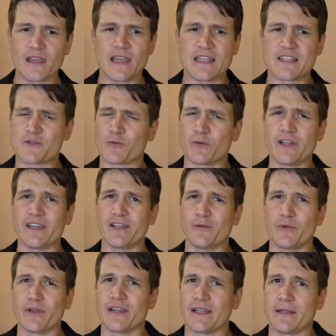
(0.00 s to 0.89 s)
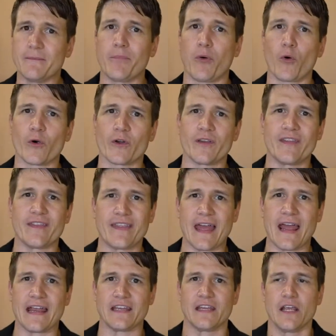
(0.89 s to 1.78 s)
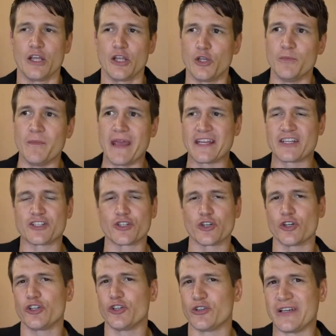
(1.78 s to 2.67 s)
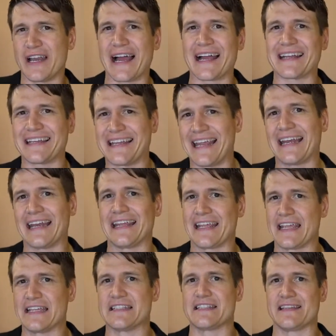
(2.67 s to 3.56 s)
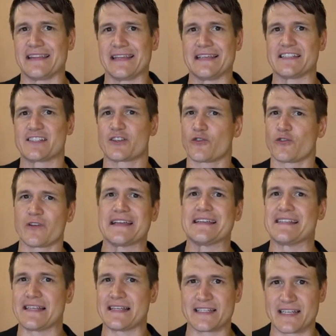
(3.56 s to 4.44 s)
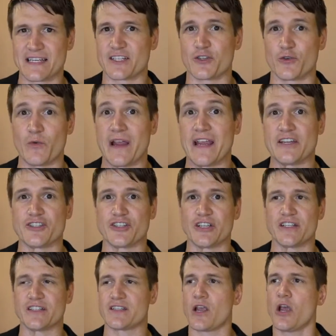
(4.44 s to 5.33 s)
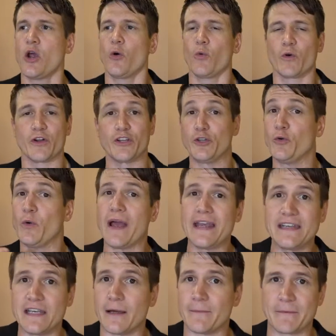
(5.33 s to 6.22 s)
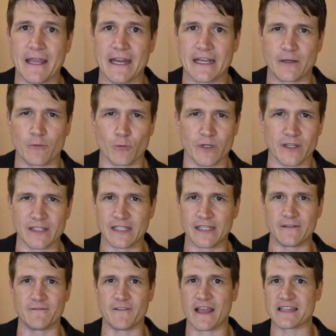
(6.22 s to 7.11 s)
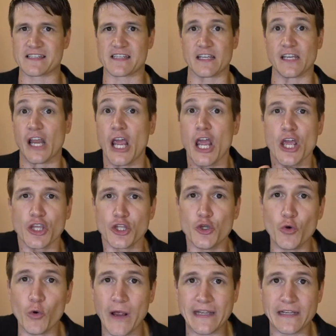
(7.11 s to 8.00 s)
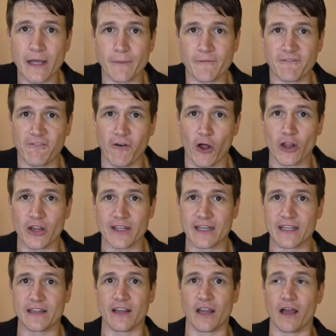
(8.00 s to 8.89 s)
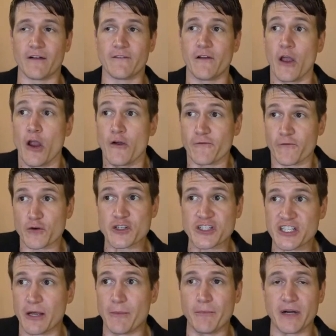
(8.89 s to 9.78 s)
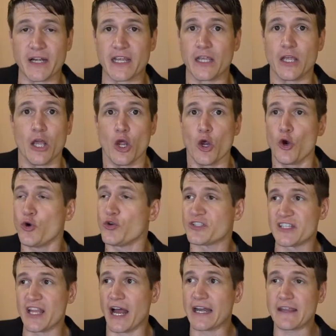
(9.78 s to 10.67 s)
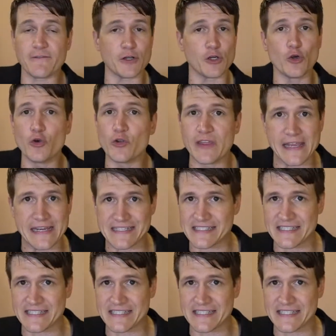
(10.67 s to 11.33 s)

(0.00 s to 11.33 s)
it's really, really important that you make sure you're not getting into these crazy situations where you end up getting really invested. You end up falling in love for somebody who's not even who they